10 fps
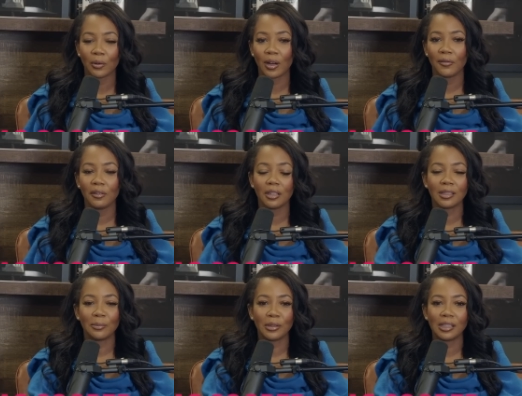Wherever you
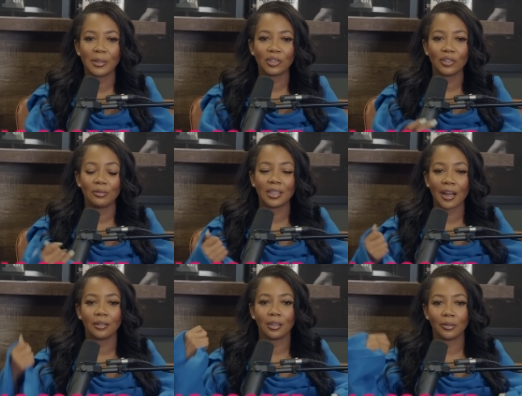listen, please make sure you
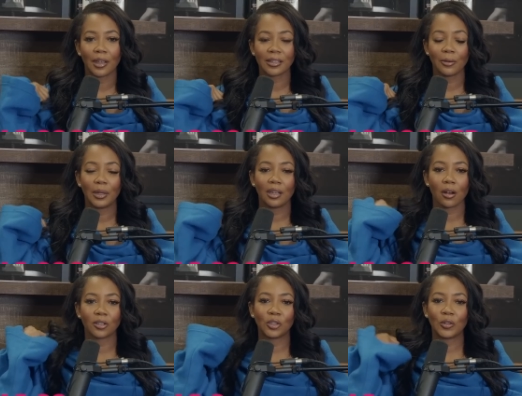download. That's how we get
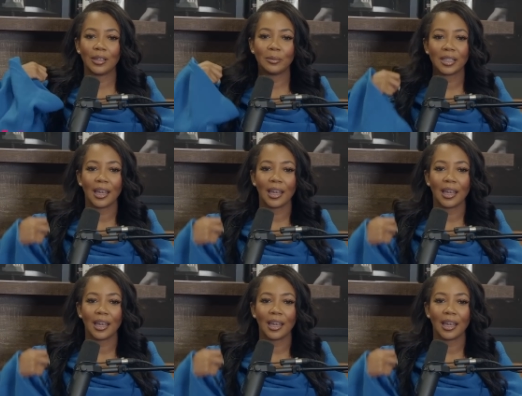our streams.